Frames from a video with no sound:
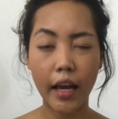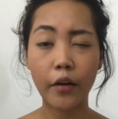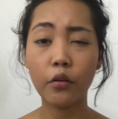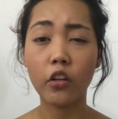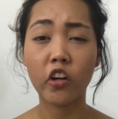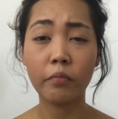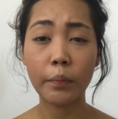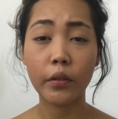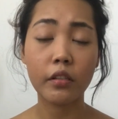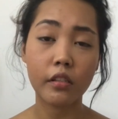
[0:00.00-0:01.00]
that I know a lot of
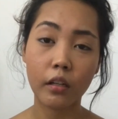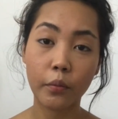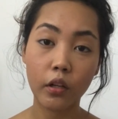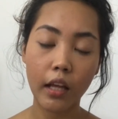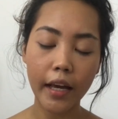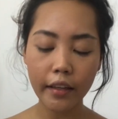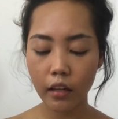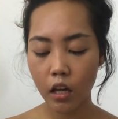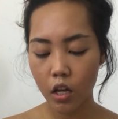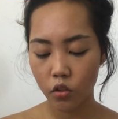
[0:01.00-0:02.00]
people in Singapore like.
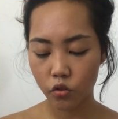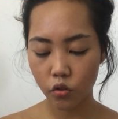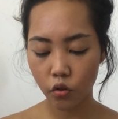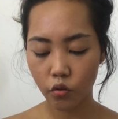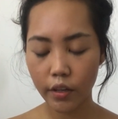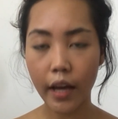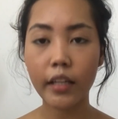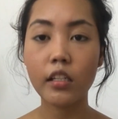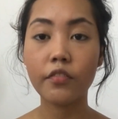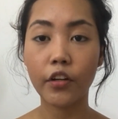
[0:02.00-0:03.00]
So yeah,
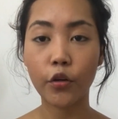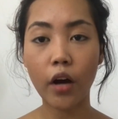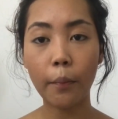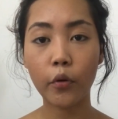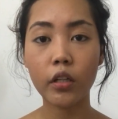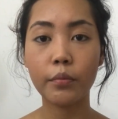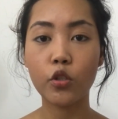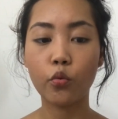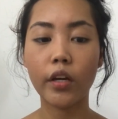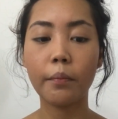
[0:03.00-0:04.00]
in this video I'm gonna be
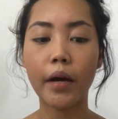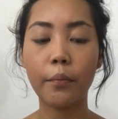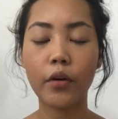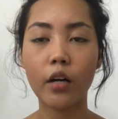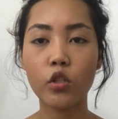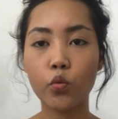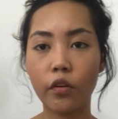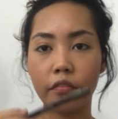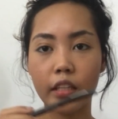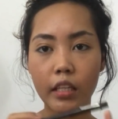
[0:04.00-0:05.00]
doing my brows
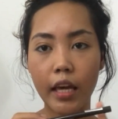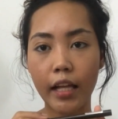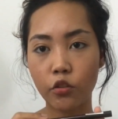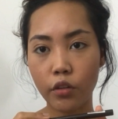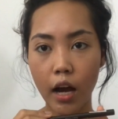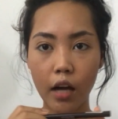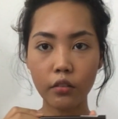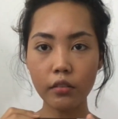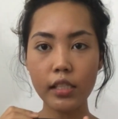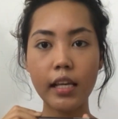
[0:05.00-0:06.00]
with the Etude
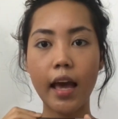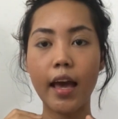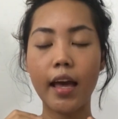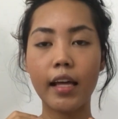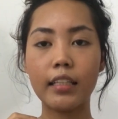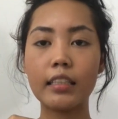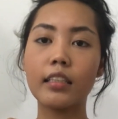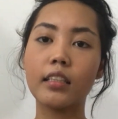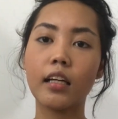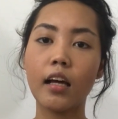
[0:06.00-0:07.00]
House,
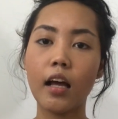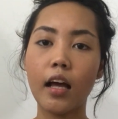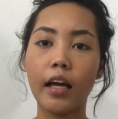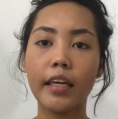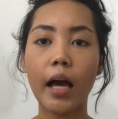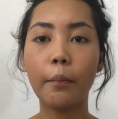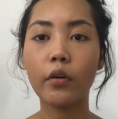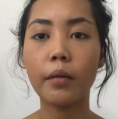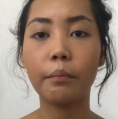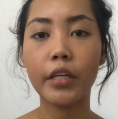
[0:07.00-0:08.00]
and yeah, I'm
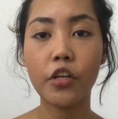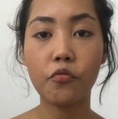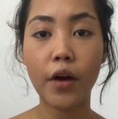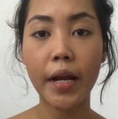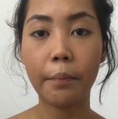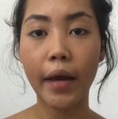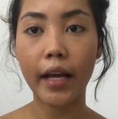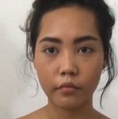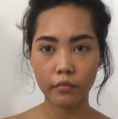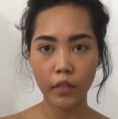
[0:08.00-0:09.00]
gonna be right
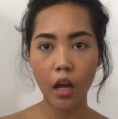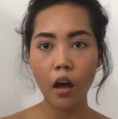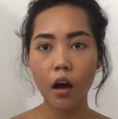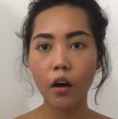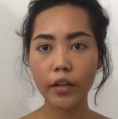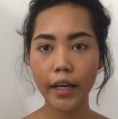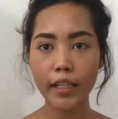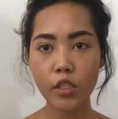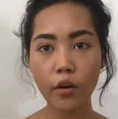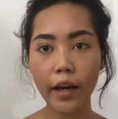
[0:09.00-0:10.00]
back.
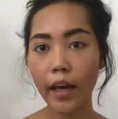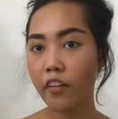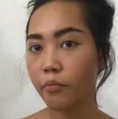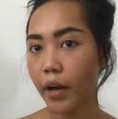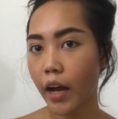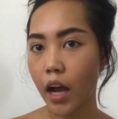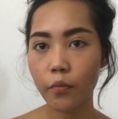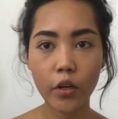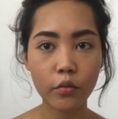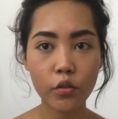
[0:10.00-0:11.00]
Okay, so I have my
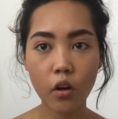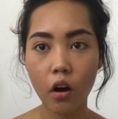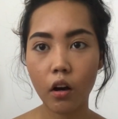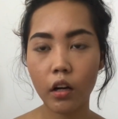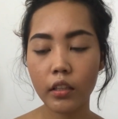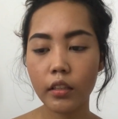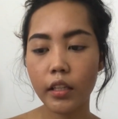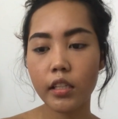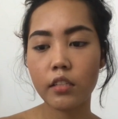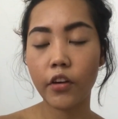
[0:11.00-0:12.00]
eyebrows on.
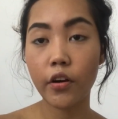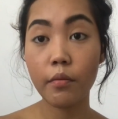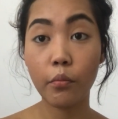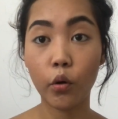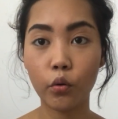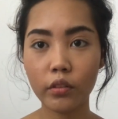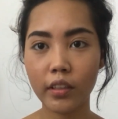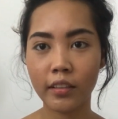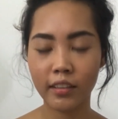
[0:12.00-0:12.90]
It's very bold